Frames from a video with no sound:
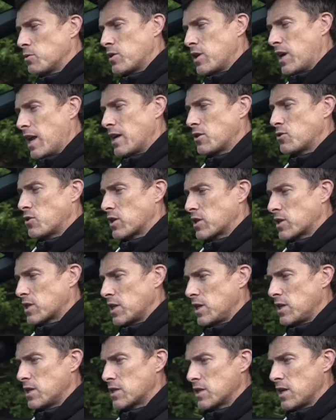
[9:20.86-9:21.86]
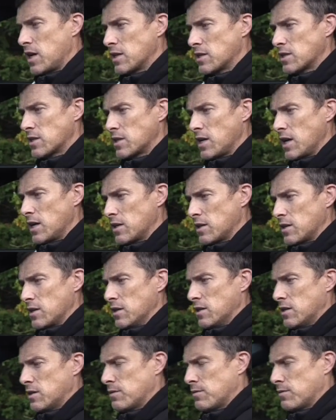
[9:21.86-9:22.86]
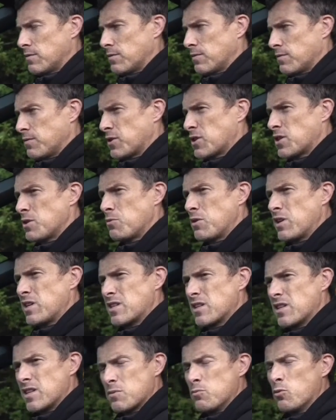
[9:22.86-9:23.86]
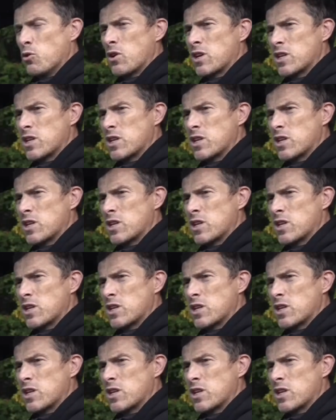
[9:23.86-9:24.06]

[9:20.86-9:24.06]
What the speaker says: with electric seats and standard, for some reason this more